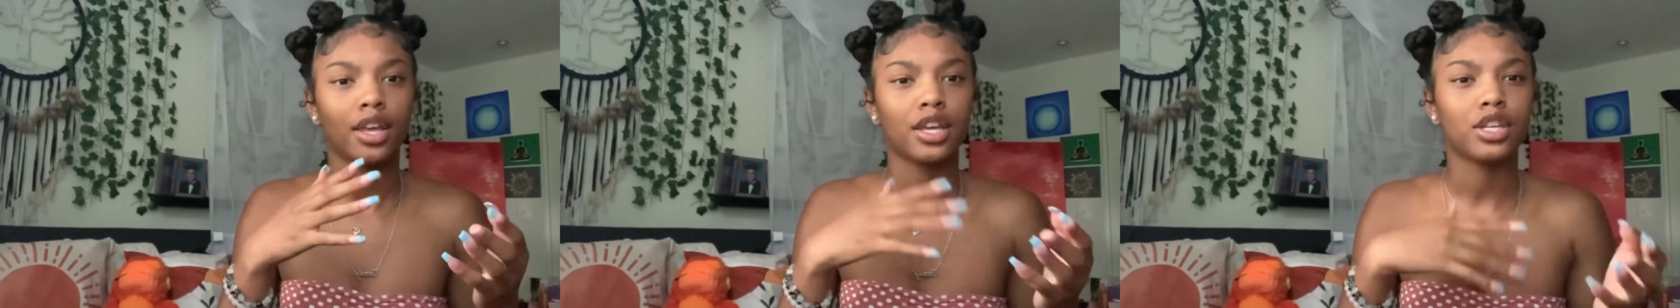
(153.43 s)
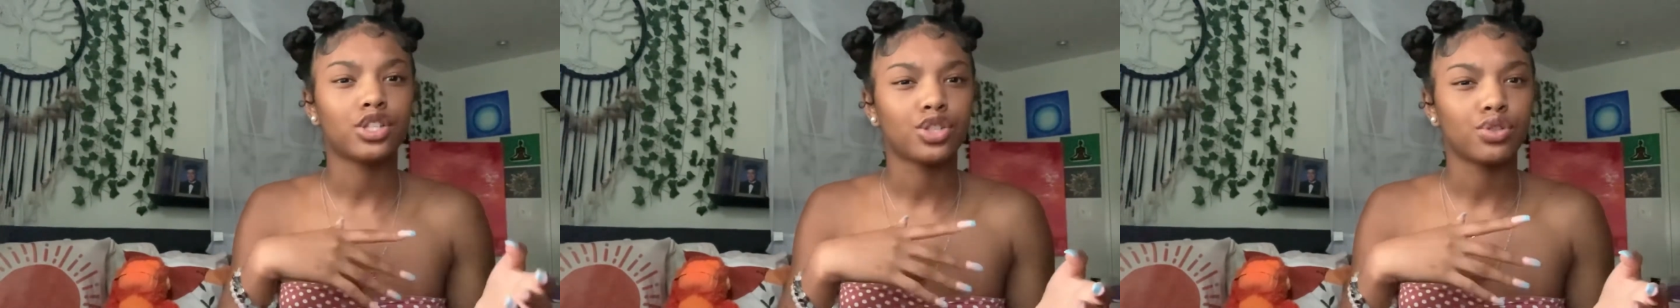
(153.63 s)

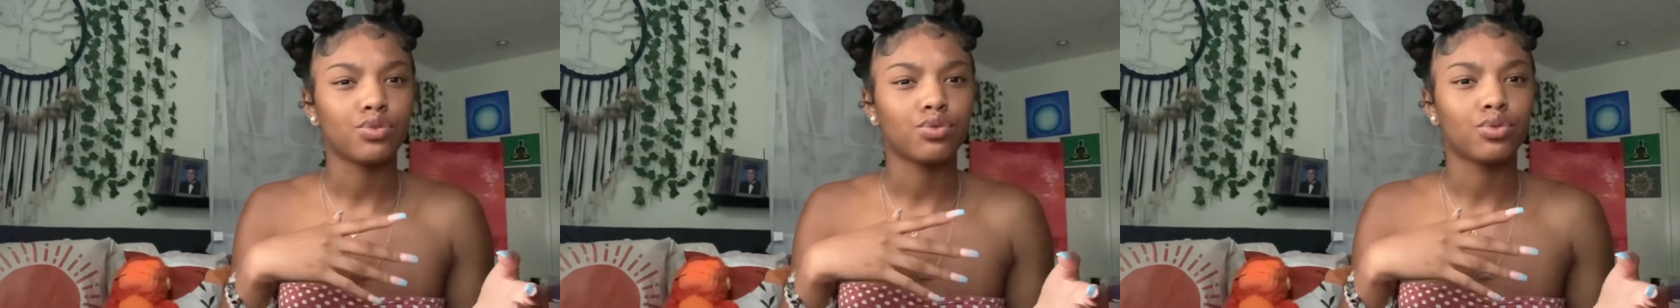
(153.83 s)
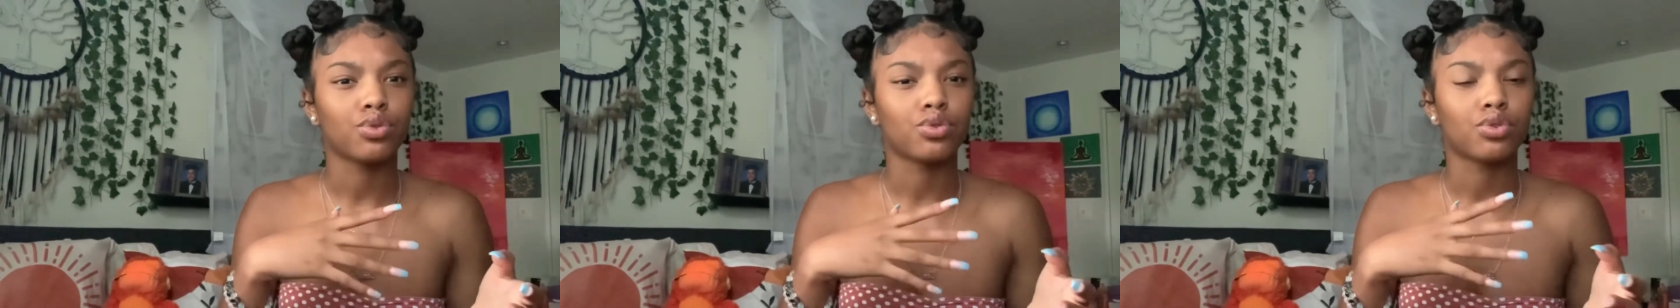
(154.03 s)

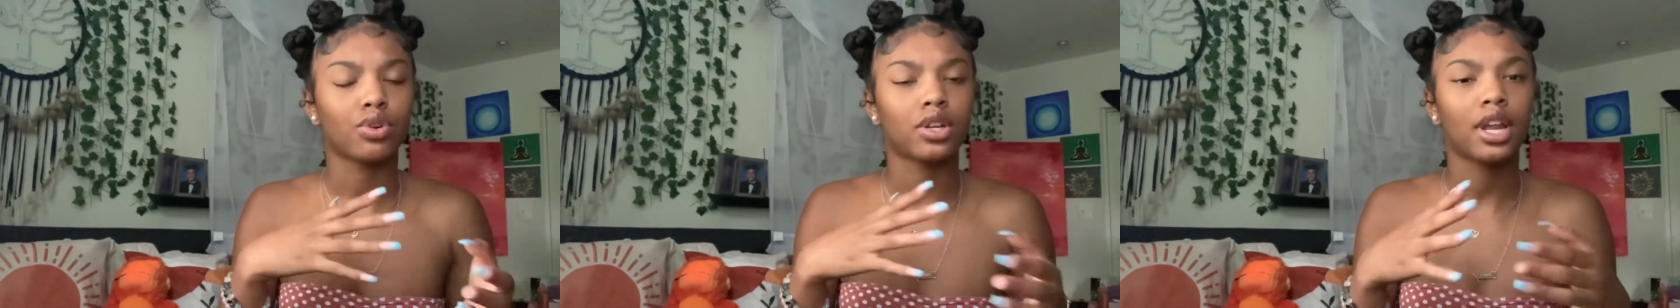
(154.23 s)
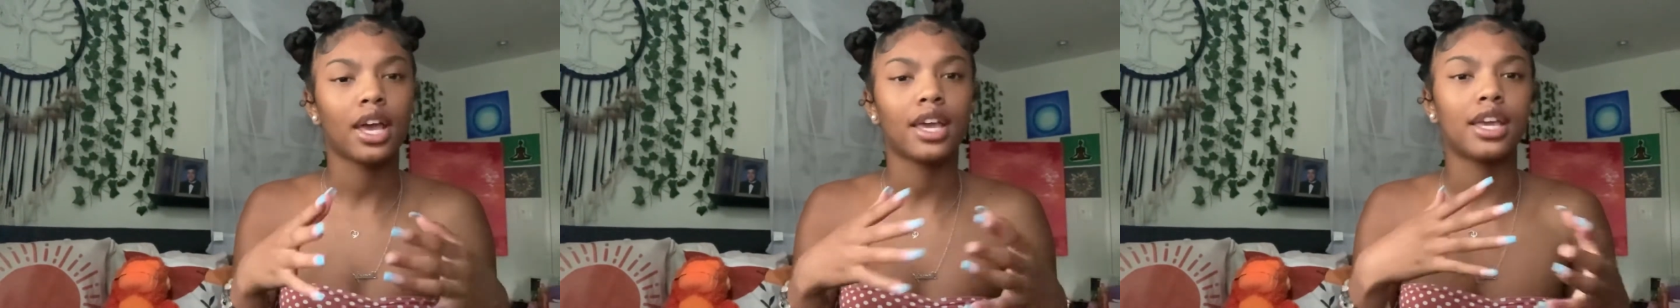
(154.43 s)
issues, or
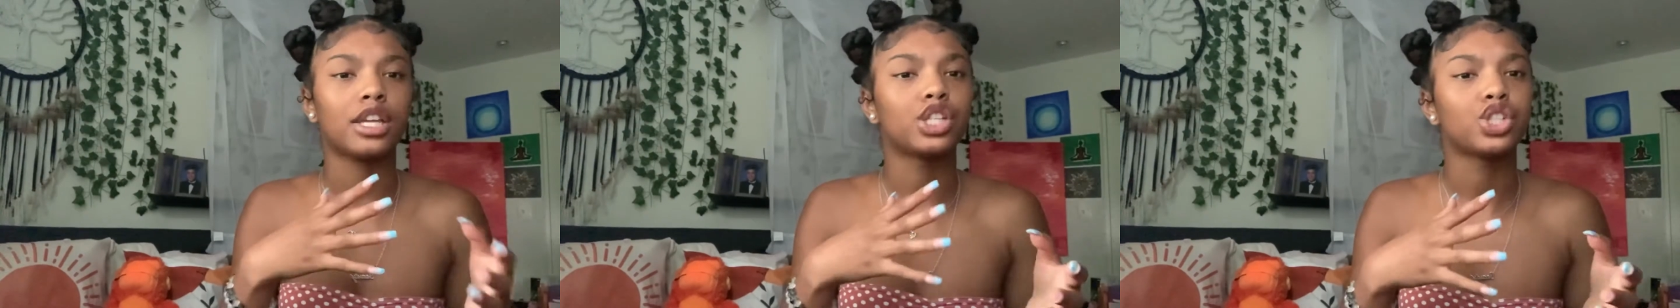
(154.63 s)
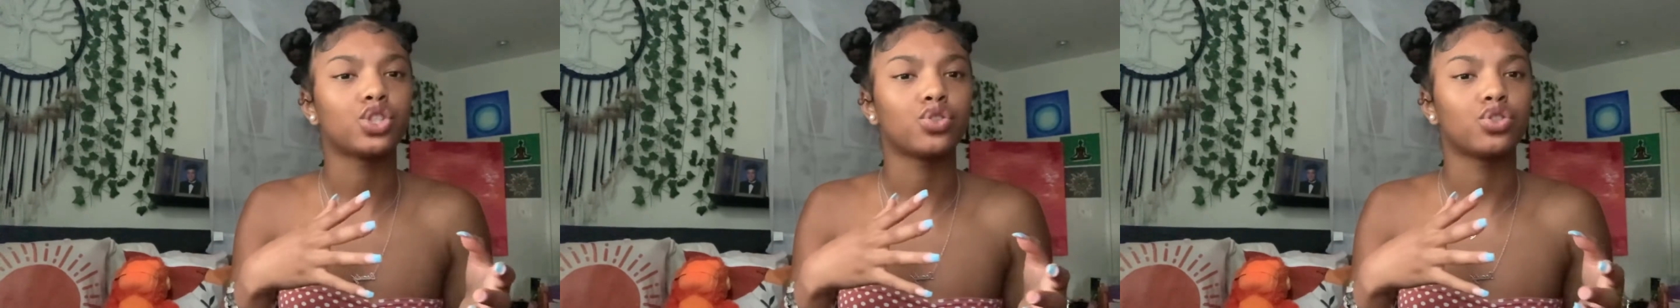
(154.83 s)
not
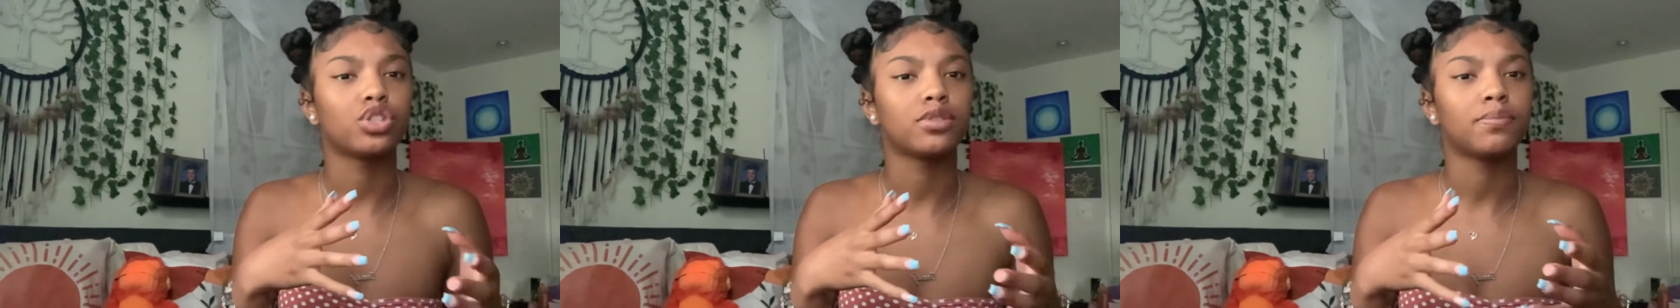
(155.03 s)
issues,